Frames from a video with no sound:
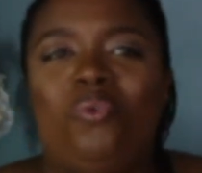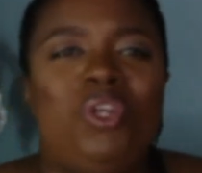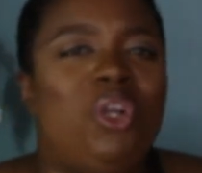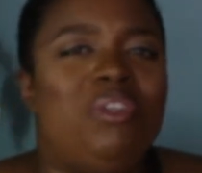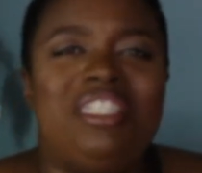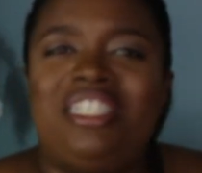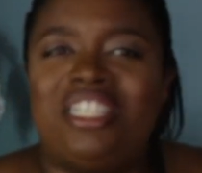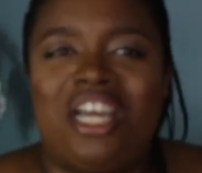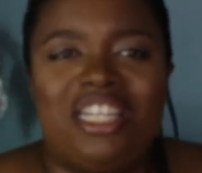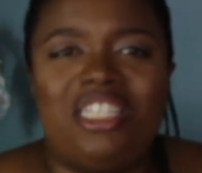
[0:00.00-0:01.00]
We don't
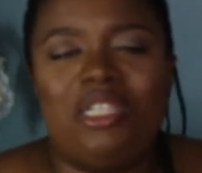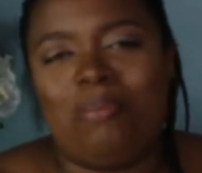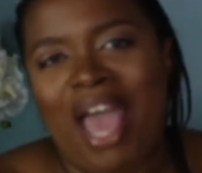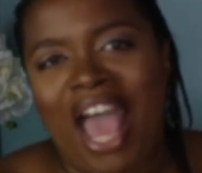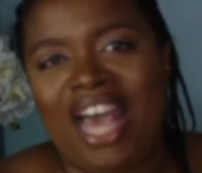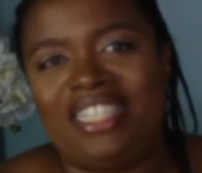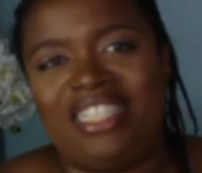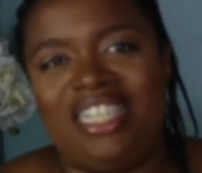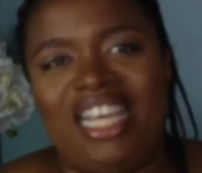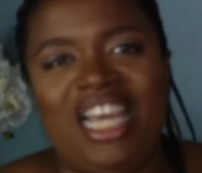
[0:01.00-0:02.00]
discuss the past